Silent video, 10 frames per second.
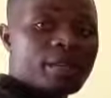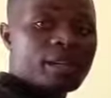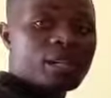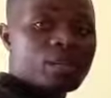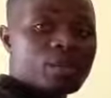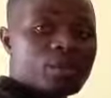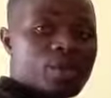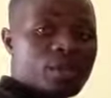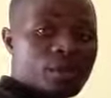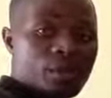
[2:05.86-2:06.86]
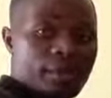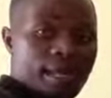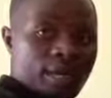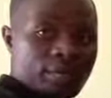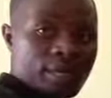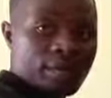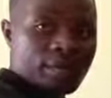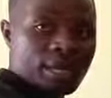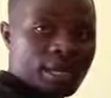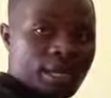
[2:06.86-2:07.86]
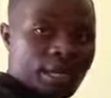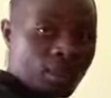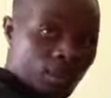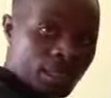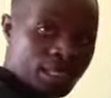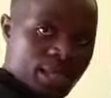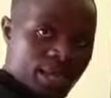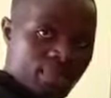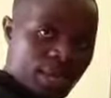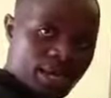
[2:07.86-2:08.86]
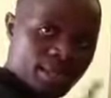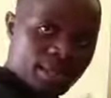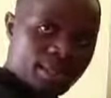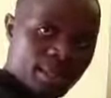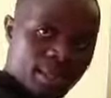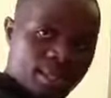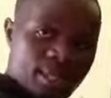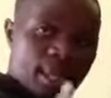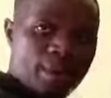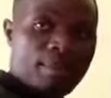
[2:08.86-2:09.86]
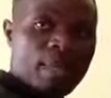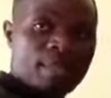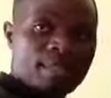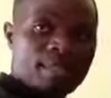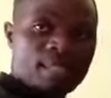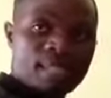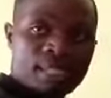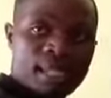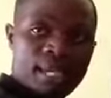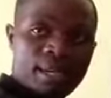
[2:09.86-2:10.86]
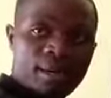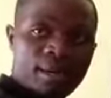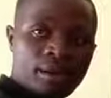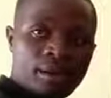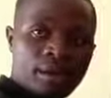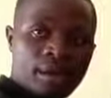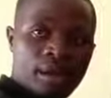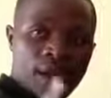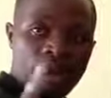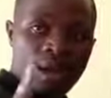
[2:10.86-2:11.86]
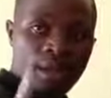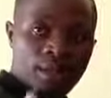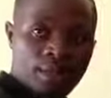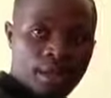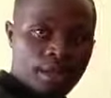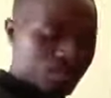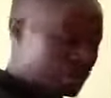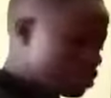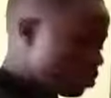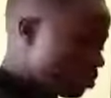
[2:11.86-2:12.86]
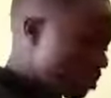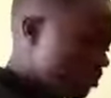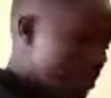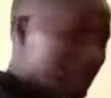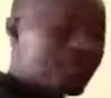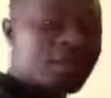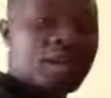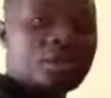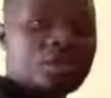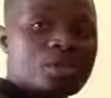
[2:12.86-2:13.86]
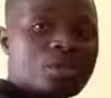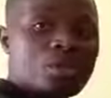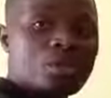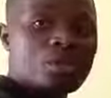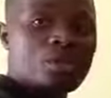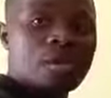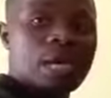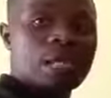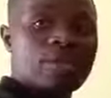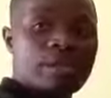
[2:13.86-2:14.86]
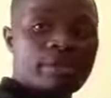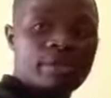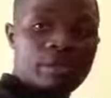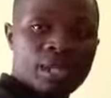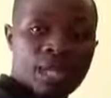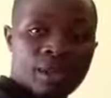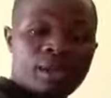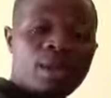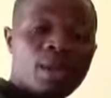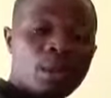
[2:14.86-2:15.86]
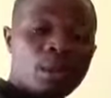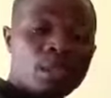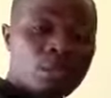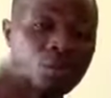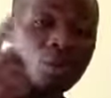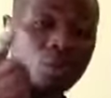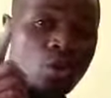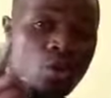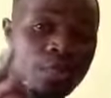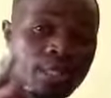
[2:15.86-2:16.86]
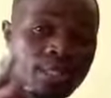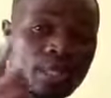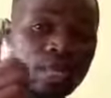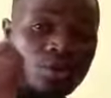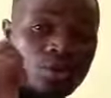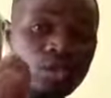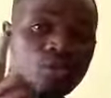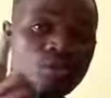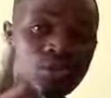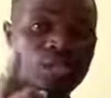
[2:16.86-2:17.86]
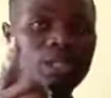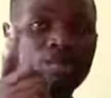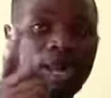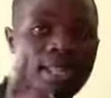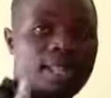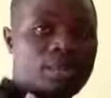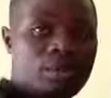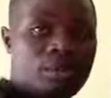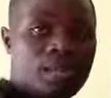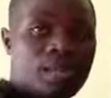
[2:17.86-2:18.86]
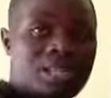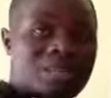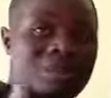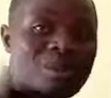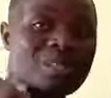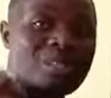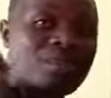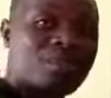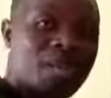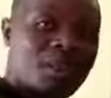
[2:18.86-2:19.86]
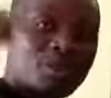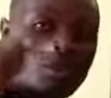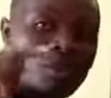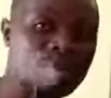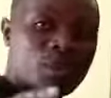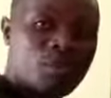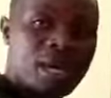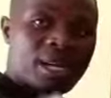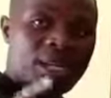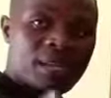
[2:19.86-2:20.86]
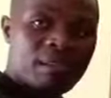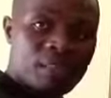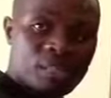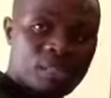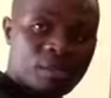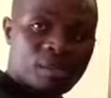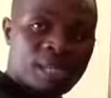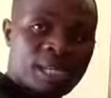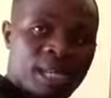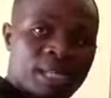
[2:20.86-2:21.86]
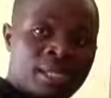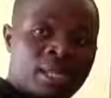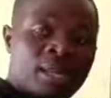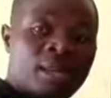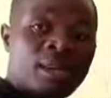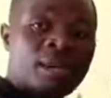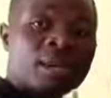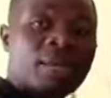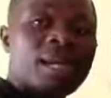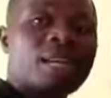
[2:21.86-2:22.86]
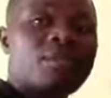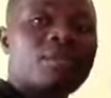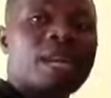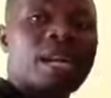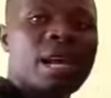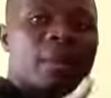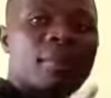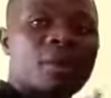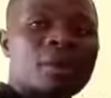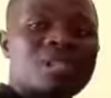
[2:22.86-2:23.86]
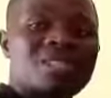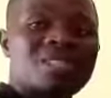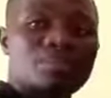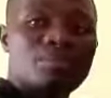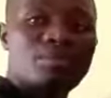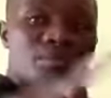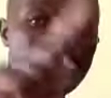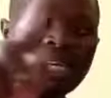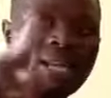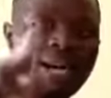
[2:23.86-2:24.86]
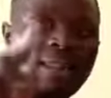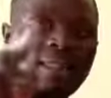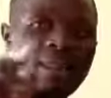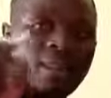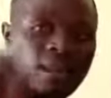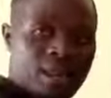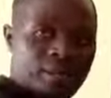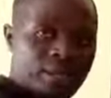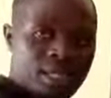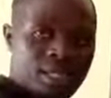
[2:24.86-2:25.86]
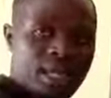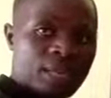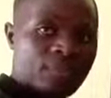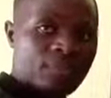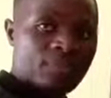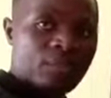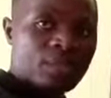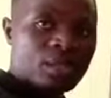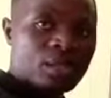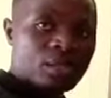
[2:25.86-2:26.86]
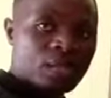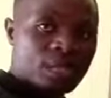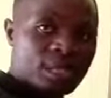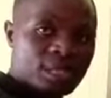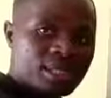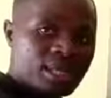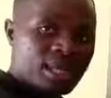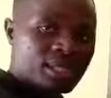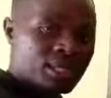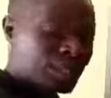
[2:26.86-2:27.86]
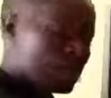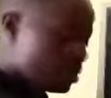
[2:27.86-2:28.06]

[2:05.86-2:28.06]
and 2 can go without a remainder. The lowest number, in this case the number is 10. The method could be 5 times 2, that will give you 10. But not always that you need to multiply the denominators, because sometimes when you multiply the given denominators, they may give you a number which is bigger than the LCM. So in this case,